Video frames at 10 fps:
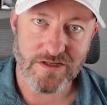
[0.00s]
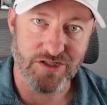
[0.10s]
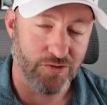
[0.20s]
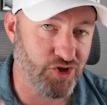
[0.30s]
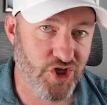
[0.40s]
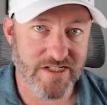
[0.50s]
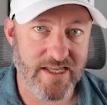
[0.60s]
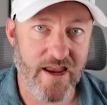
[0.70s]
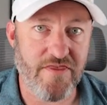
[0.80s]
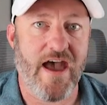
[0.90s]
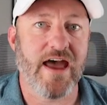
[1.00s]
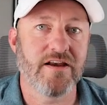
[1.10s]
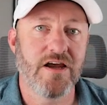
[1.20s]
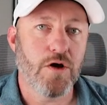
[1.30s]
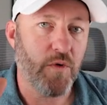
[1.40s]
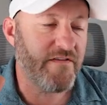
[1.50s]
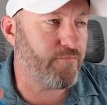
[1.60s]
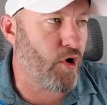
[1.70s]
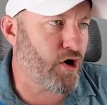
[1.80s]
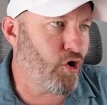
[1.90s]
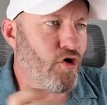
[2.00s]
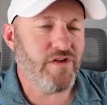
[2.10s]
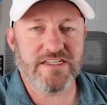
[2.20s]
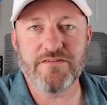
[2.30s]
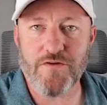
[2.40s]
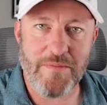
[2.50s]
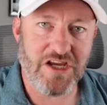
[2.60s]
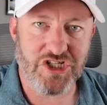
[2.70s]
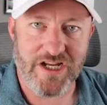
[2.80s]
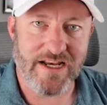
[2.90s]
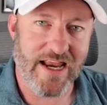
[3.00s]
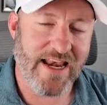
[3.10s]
So, just like that, we've brought all this information in,